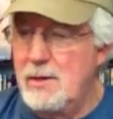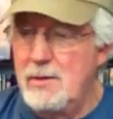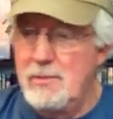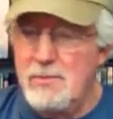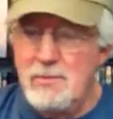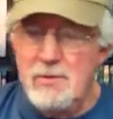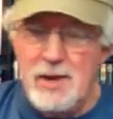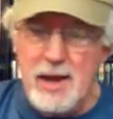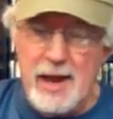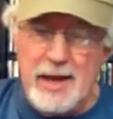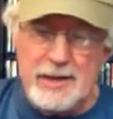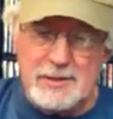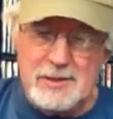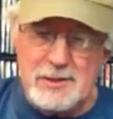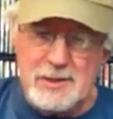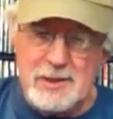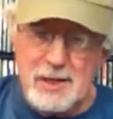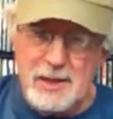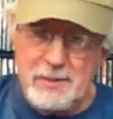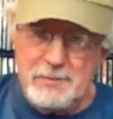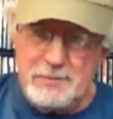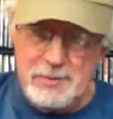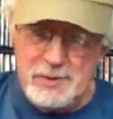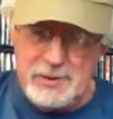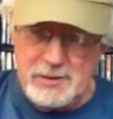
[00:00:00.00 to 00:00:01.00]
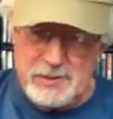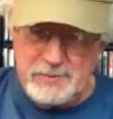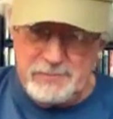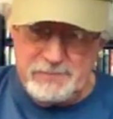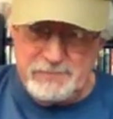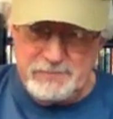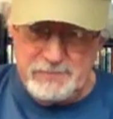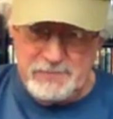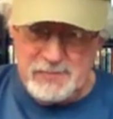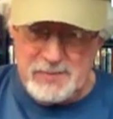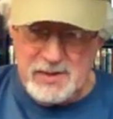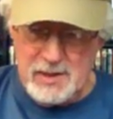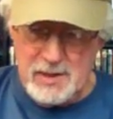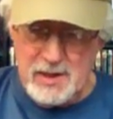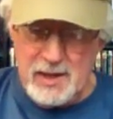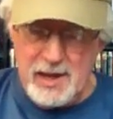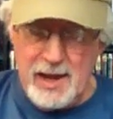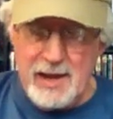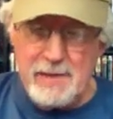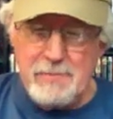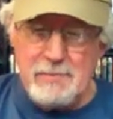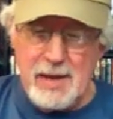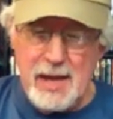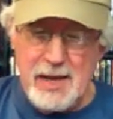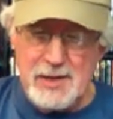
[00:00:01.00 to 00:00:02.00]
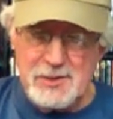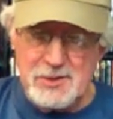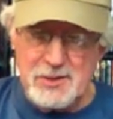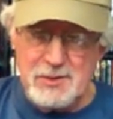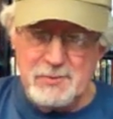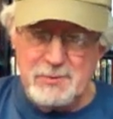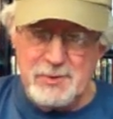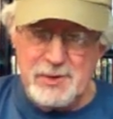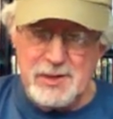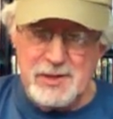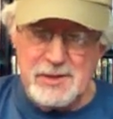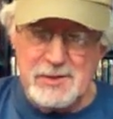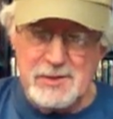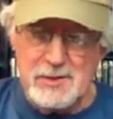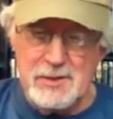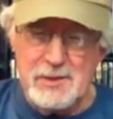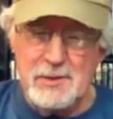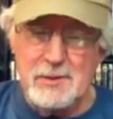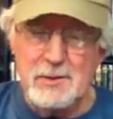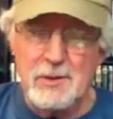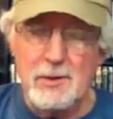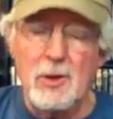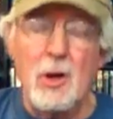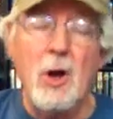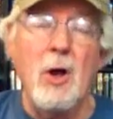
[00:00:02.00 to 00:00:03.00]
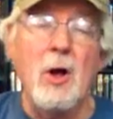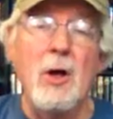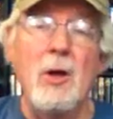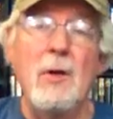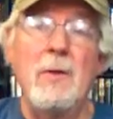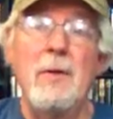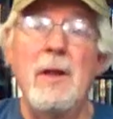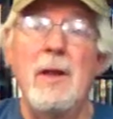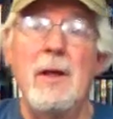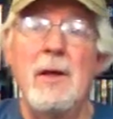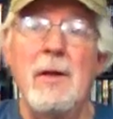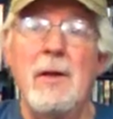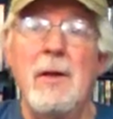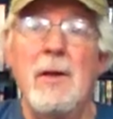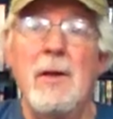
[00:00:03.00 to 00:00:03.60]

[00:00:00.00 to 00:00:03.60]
Next up, a masterpiece called